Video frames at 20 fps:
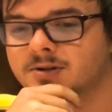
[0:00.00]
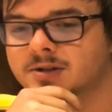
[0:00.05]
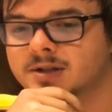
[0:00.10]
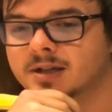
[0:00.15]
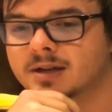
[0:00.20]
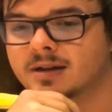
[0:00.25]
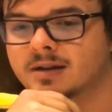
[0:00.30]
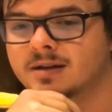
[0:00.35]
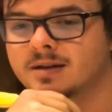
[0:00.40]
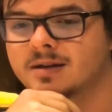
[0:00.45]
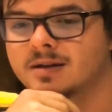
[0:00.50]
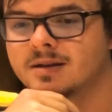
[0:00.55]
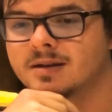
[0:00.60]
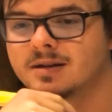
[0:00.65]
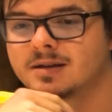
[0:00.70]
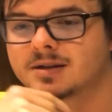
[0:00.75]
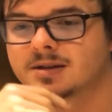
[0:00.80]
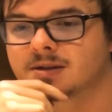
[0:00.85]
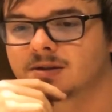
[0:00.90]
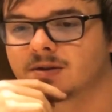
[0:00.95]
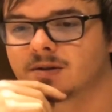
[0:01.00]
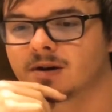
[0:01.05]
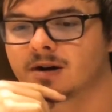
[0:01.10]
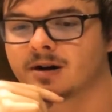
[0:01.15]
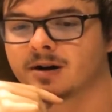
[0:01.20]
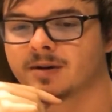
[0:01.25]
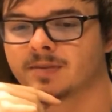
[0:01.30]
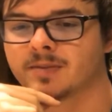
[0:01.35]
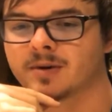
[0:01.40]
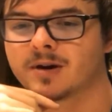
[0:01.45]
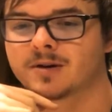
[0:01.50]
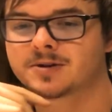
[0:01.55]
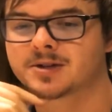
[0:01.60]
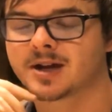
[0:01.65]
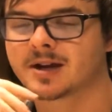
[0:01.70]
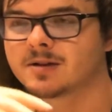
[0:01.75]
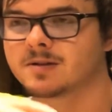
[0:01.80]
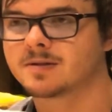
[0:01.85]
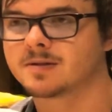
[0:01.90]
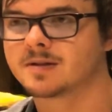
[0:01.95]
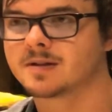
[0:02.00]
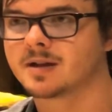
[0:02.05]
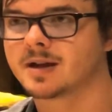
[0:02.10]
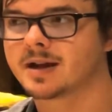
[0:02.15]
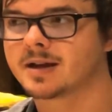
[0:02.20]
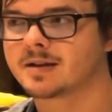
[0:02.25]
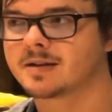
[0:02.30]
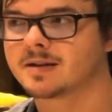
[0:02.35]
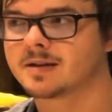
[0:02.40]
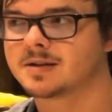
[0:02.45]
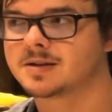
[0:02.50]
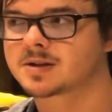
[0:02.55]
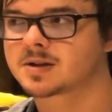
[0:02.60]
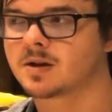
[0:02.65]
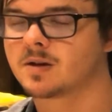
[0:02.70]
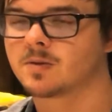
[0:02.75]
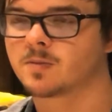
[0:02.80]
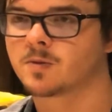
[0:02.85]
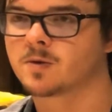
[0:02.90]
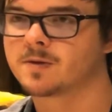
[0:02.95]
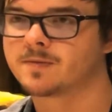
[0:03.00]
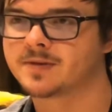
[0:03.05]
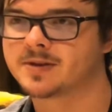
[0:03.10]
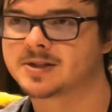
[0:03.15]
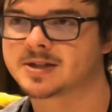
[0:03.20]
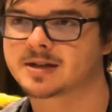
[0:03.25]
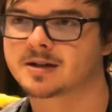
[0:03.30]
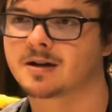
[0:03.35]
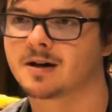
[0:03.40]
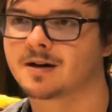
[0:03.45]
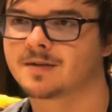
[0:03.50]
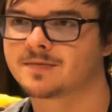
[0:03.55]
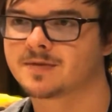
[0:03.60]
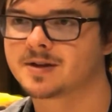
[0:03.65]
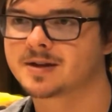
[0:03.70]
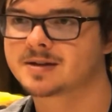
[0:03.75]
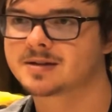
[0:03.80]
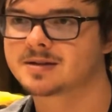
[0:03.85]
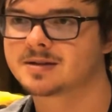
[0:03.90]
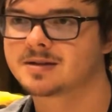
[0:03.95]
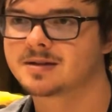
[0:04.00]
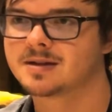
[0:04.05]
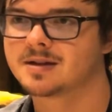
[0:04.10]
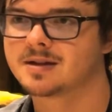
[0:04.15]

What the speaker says: interesting. So our channel is called Worldviews In Conflict,